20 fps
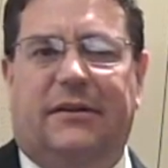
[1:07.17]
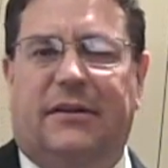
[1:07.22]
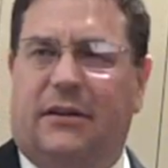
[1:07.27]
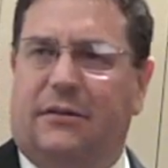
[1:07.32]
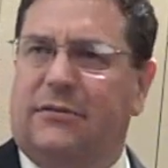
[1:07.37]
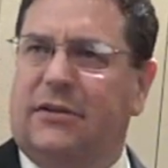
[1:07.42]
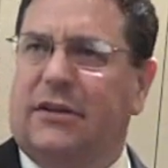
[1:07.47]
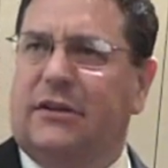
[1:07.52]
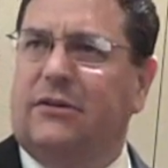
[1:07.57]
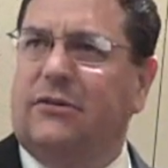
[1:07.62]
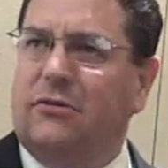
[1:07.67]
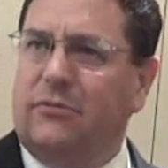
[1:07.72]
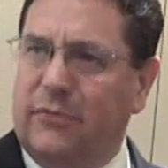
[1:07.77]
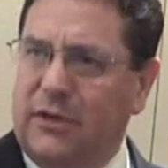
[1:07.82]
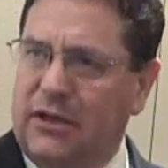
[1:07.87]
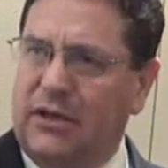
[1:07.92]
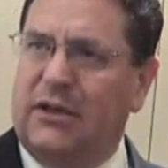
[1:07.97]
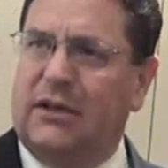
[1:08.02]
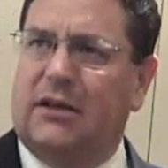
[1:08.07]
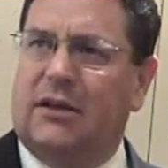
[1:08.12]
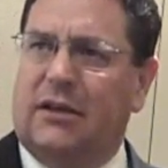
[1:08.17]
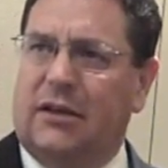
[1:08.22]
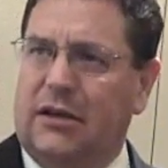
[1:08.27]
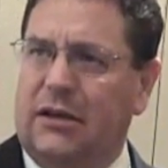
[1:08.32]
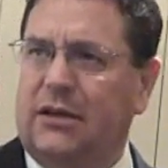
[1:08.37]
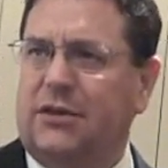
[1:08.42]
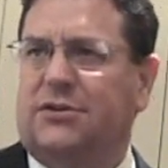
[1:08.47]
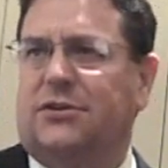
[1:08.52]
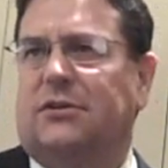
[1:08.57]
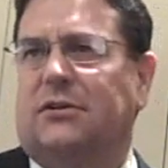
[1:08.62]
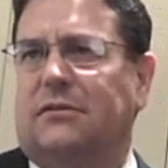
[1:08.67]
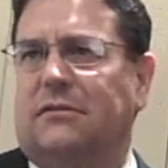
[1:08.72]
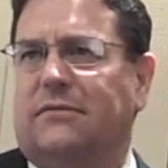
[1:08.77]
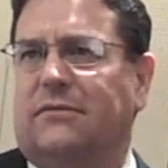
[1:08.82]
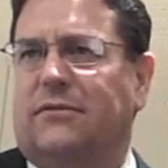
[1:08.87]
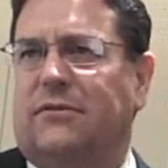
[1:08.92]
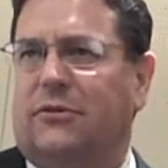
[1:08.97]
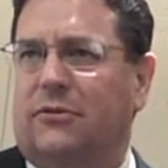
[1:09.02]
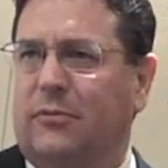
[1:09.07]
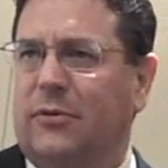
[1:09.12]
DoD New Media
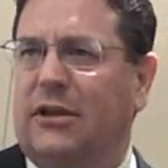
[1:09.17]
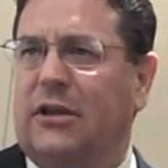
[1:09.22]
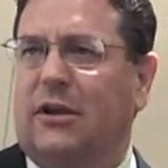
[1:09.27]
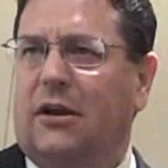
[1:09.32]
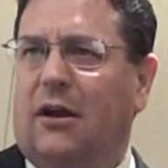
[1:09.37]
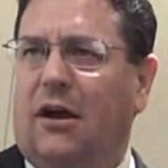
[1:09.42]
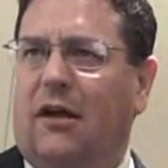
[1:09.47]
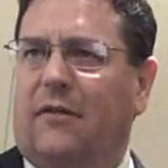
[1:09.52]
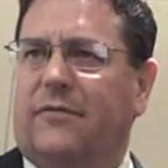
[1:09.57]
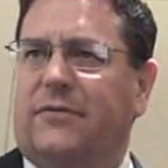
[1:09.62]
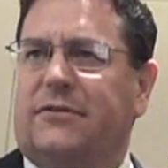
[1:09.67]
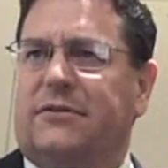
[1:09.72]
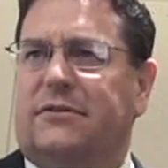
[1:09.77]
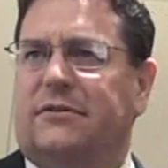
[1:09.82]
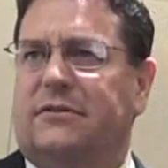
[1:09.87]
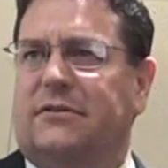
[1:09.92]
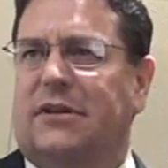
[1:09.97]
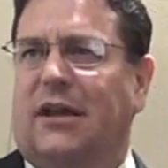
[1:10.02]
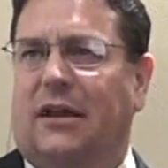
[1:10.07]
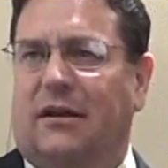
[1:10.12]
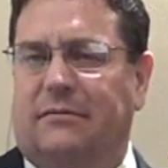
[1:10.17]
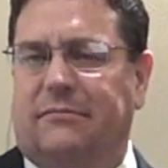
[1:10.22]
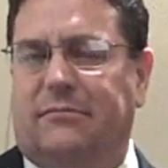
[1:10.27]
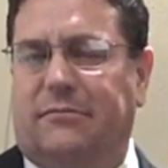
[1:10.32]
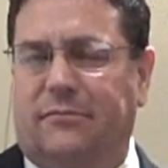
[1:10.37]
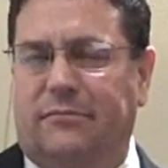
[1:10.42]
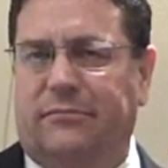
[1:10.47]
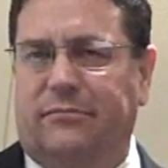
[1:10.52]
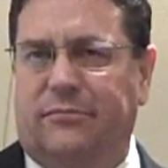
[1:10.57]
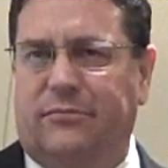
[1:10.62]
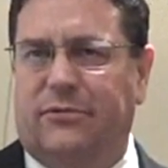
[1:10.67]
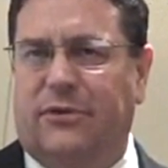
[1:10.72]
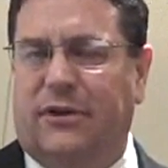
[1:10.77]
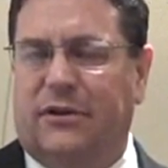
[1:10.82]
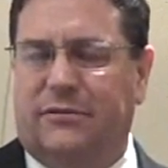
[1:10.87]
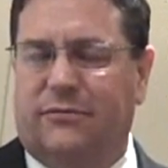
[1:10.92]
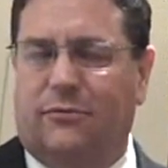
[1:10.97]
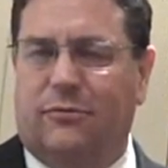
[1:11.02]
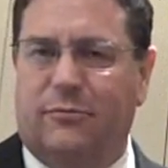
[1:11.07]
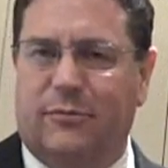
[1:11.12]
Initiative, a new media office. It's now
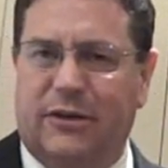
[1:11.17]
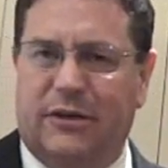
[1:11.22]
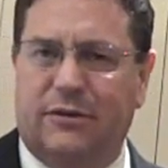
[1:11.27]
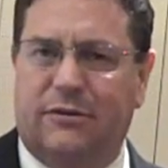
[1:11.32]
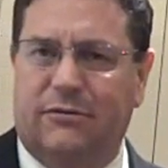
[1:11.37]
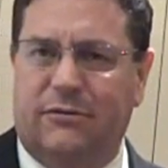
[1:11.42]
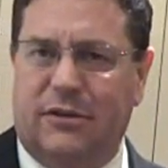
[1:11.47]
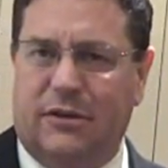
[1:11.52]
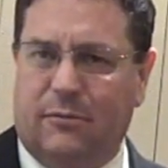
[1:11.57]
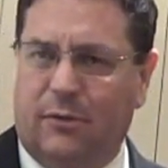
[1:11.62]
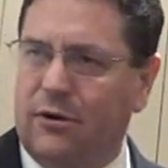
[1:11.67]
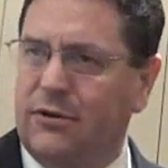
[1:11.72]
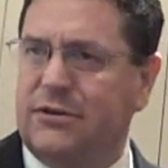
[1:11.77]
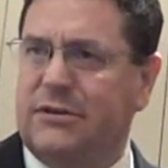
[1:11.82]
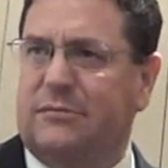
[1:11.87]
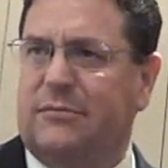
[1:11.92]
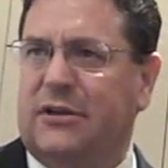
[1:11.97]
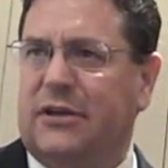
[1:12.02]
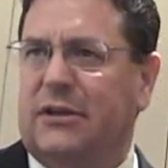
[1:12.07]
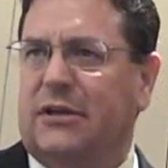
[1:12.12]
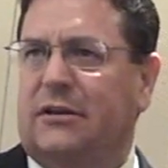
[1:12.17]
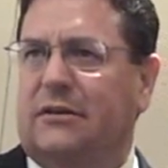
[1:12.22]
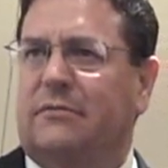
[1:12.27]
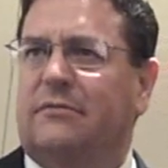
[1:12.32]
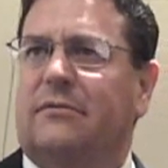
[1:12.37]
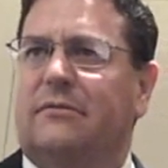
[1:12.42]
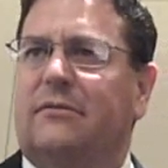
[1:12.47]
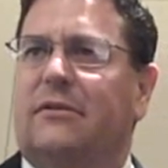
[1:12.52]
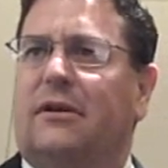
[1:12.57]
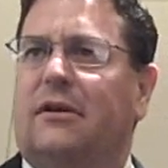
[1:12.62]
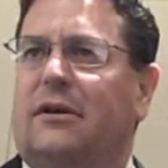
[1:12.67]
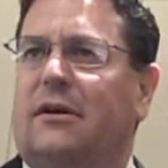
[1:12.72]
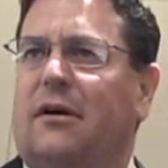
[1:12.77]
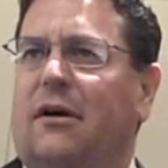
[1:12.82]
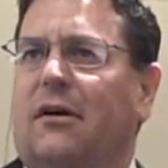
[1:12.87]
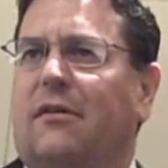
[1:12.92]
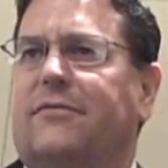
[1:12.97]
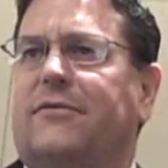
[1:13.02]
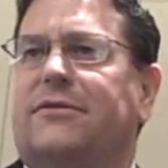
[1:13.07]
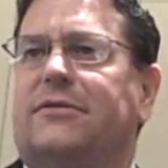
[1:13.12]
transformed into the Emerging Media
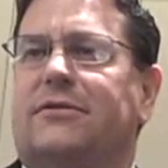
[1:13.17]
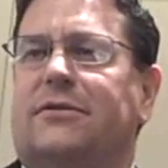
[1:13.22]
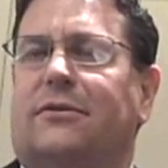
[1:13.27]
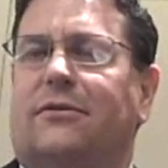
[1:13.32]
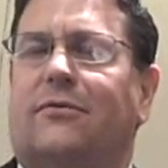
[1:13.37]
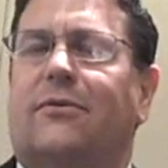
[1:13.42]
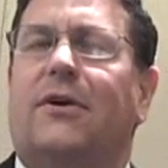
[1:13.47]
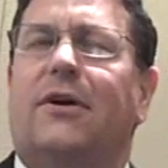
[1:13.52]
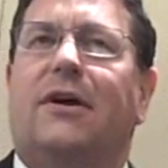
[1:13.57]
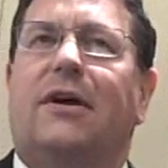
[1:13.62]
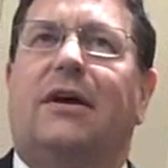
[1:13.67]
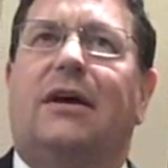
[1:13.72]
Office. So,